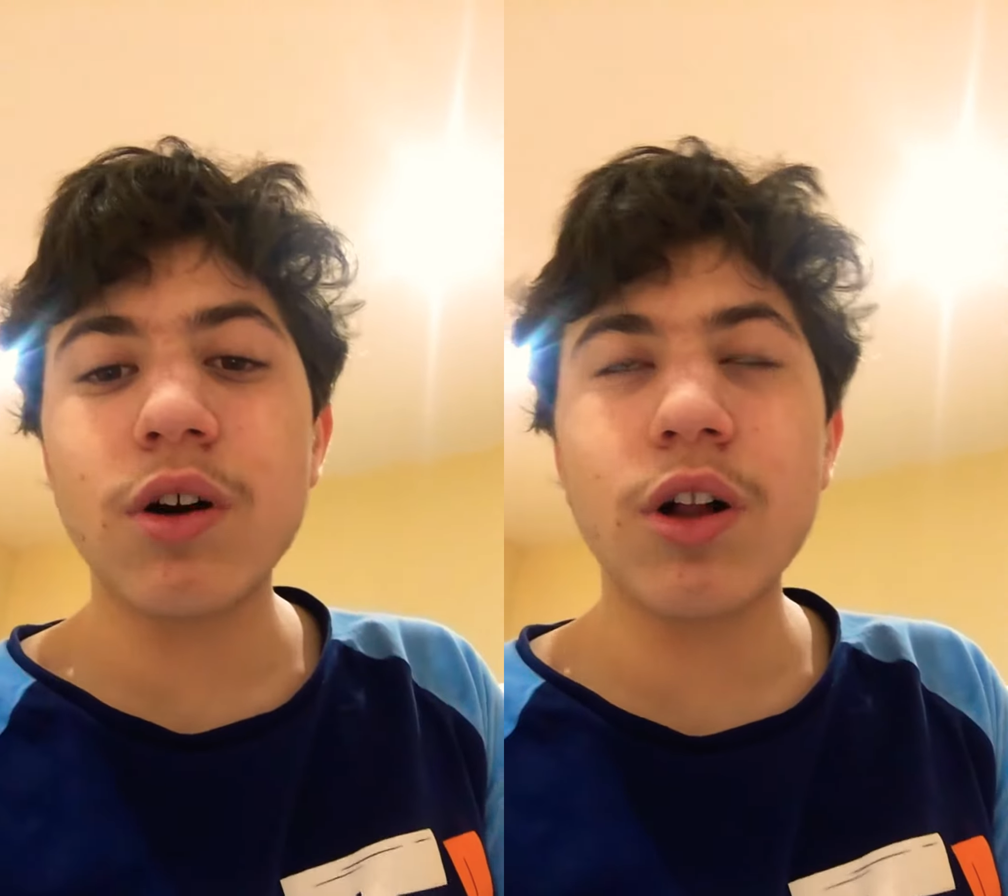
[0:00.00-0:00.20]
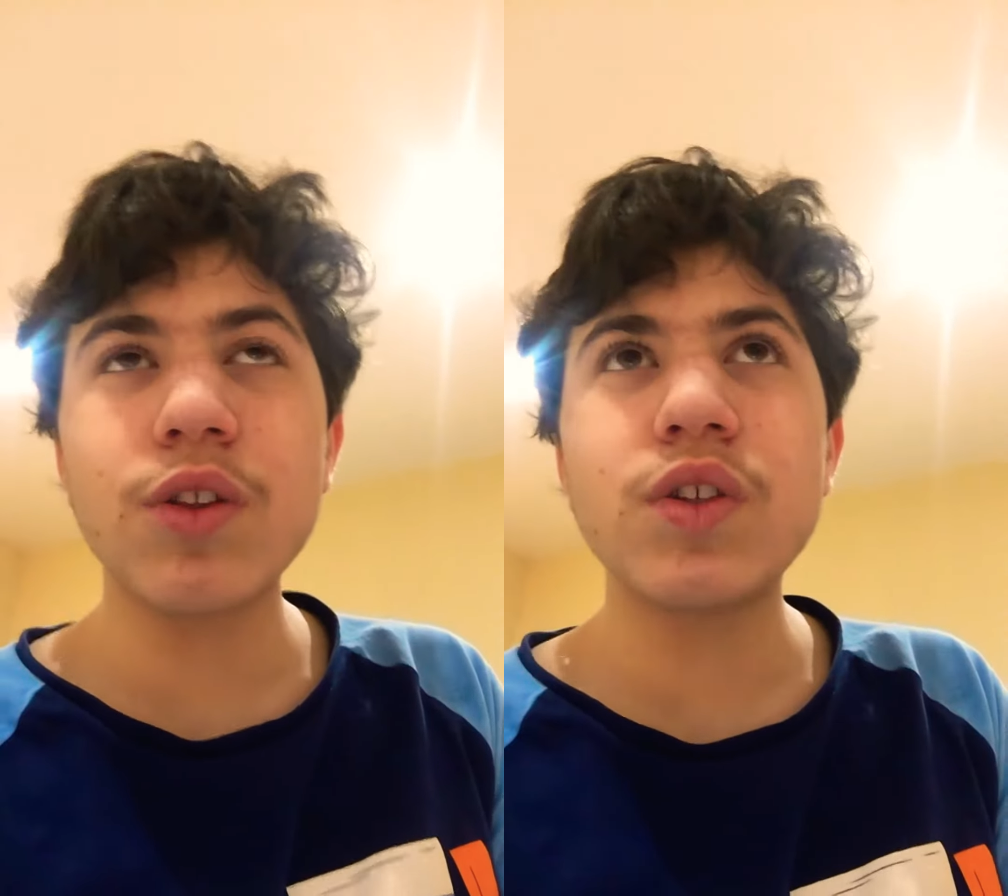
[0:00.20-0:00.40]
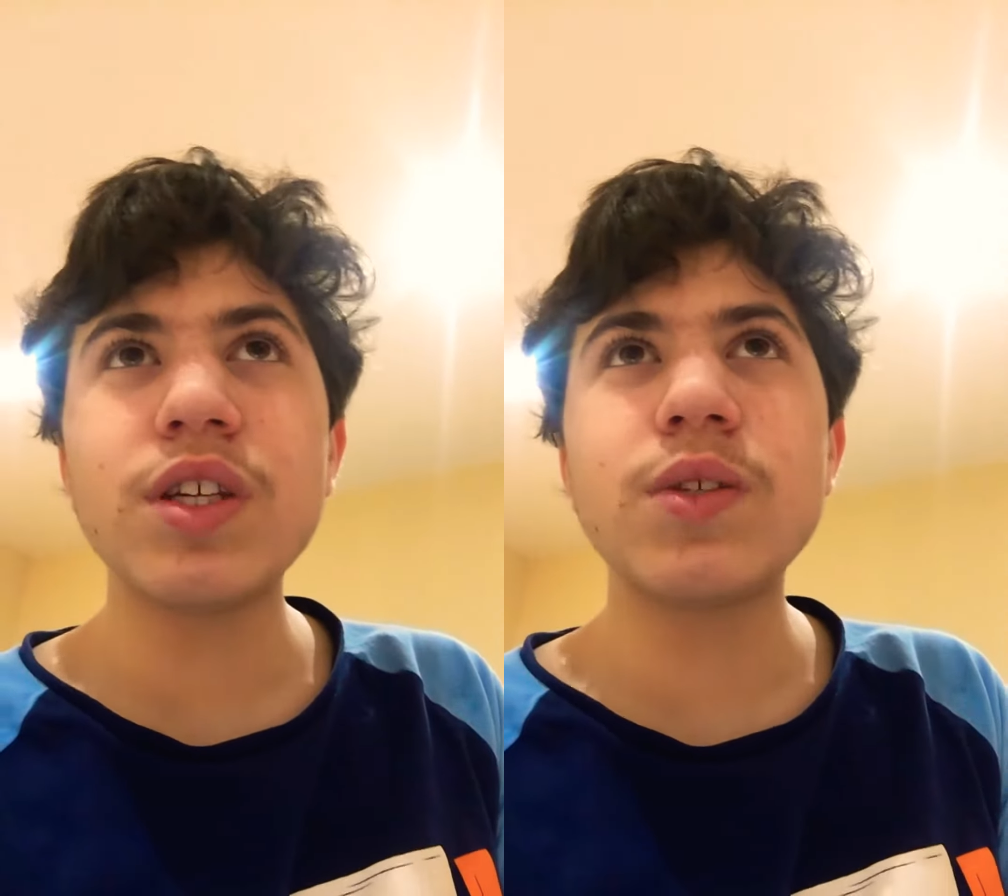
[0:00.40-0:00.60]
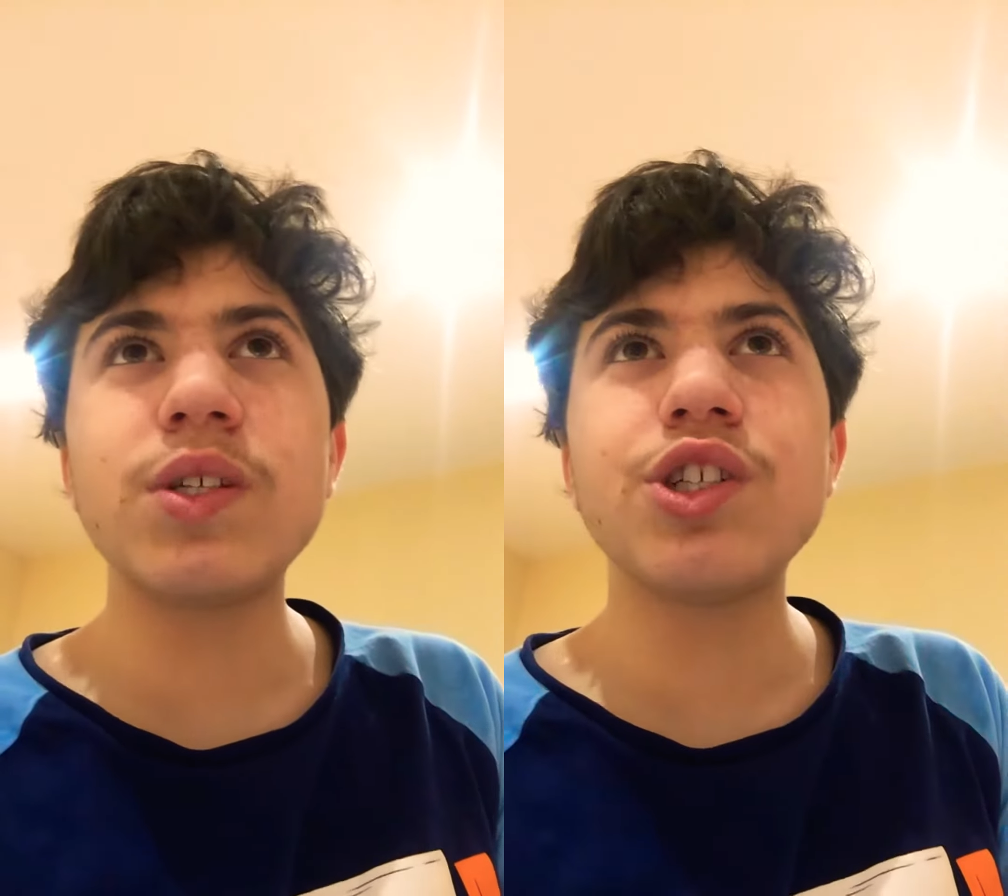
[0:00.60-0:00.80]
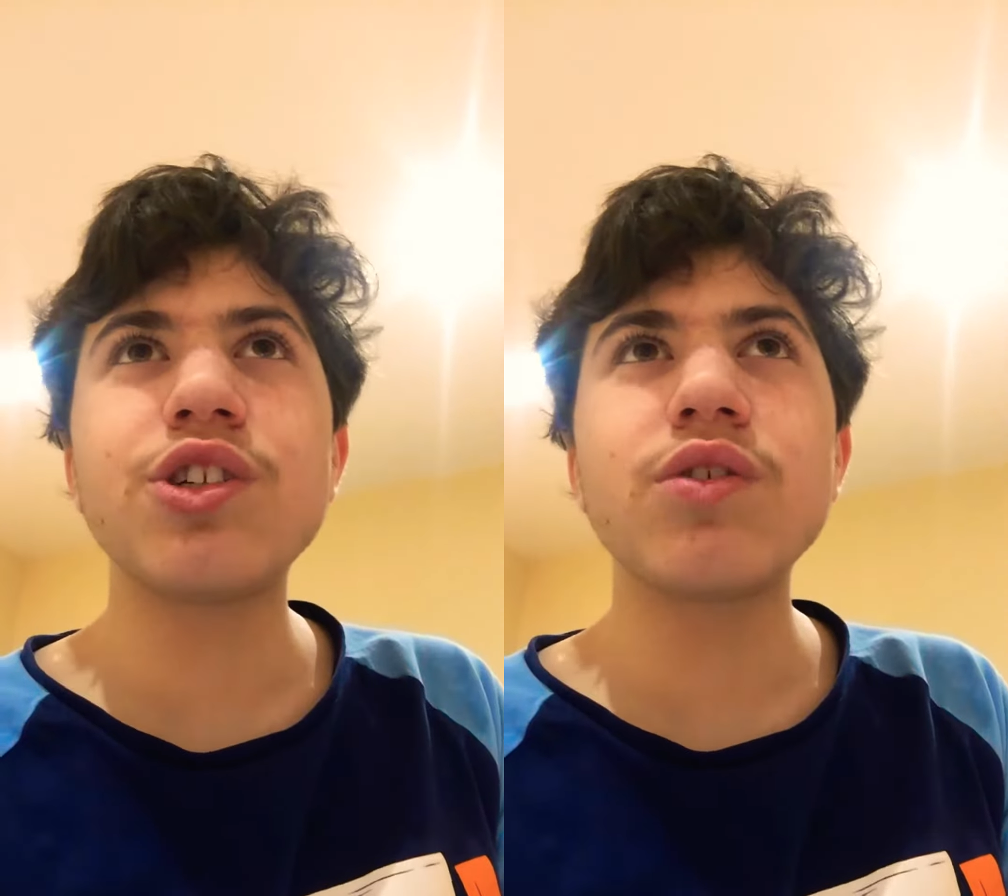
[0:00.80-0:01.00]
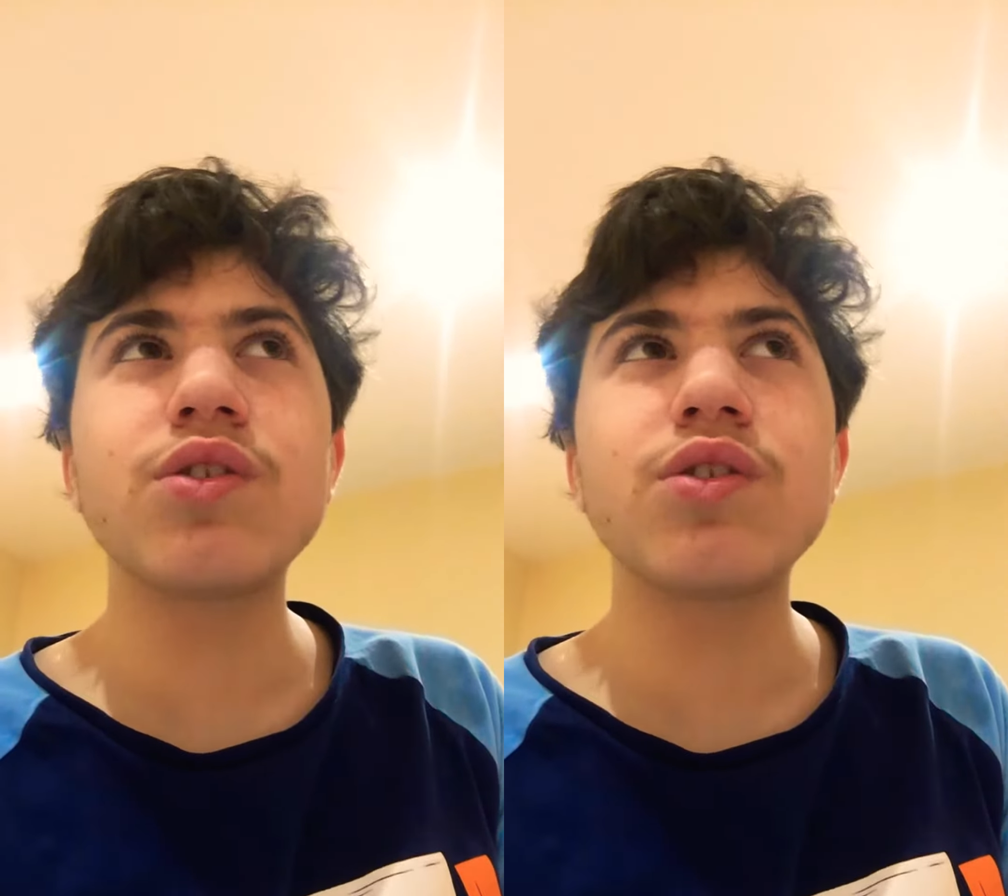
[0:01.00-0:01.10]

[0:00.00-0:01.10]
all the DC shows.